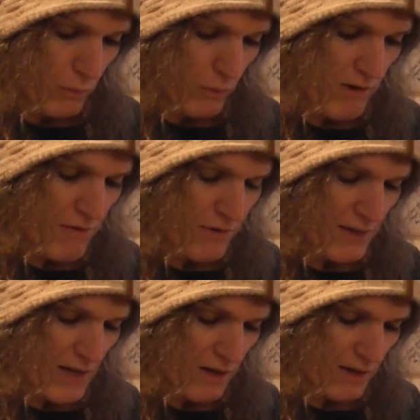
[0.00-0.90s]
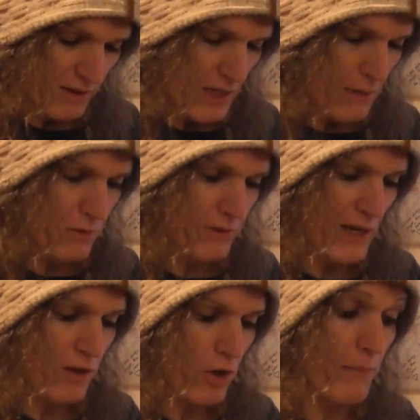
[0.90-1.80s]
Wherever they're like keeping all
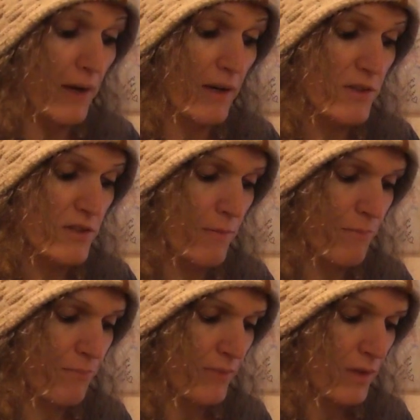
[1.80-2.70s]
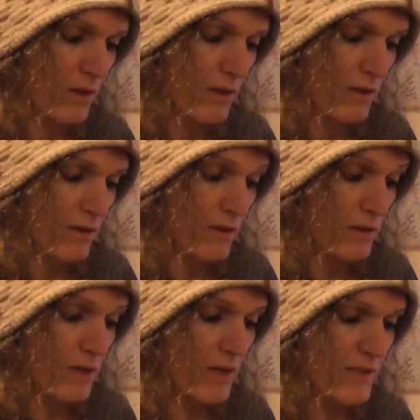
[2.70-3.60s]
their comics,
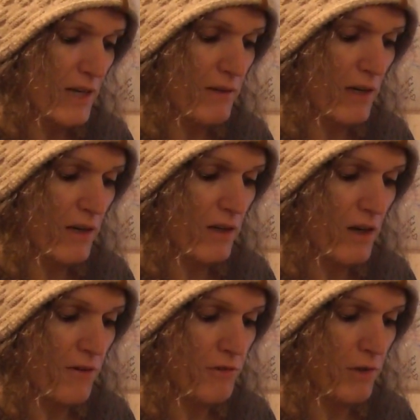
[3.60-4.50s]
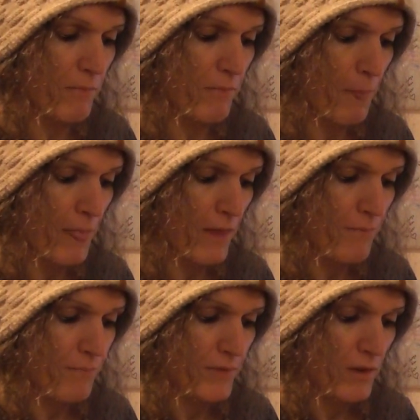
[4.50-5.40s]
you can tell they're looking after them,
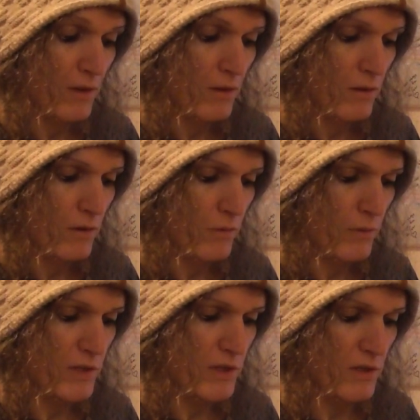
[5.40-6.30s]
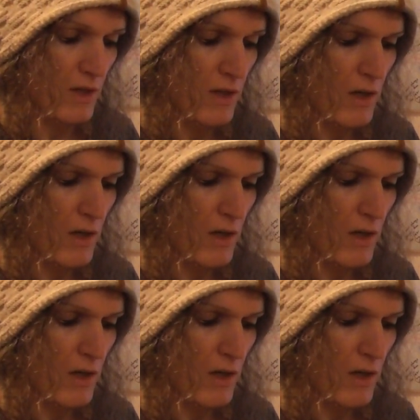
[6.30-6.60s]
which is nice.